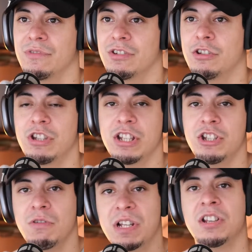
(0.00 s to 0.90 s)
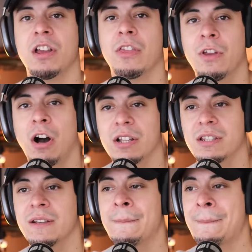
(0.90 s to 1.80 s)
to the Jewish
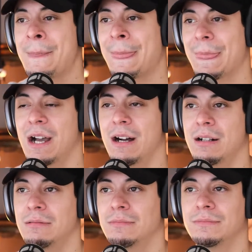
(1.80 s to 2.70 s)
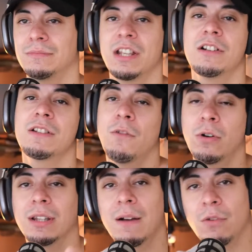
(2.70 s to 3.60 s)
thought. Uh, there's
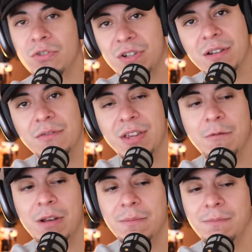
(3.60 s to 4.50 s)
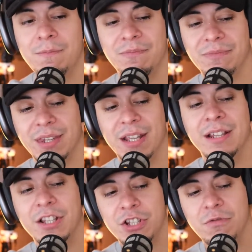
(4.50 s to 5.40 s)
four levels that we
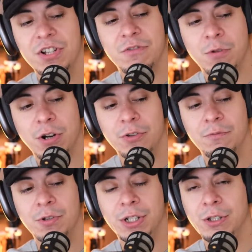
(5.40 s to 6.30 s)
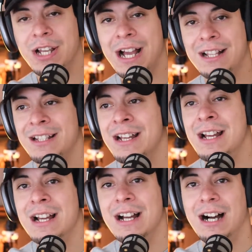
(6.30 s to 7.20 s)
in the Jewish world would look at.
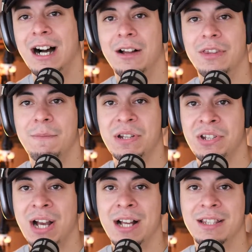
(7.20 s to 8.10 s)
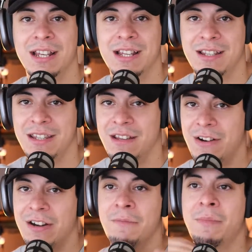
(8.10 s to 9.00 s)
The Peshat is the
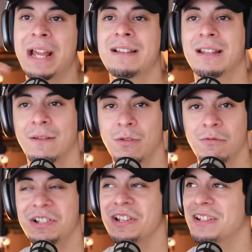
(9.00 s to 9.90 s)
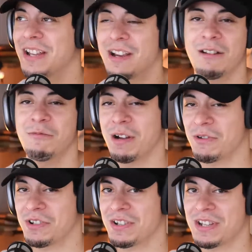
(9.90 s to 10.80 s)
very base level, which is like what I
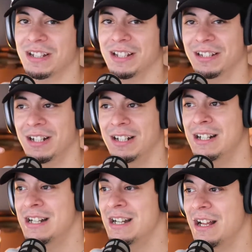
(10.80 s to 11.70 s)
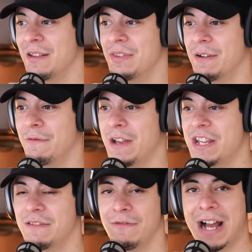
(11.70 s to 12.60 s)
was just saying, like the
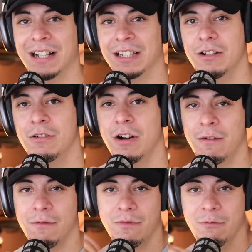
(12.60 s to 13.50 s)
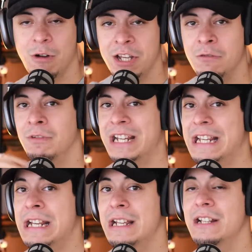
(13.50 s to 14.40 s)
face value of what you
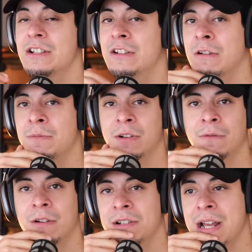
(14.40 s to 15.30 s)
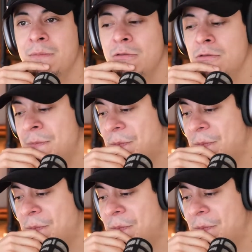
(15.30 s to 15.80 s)
read in Scripture, for example.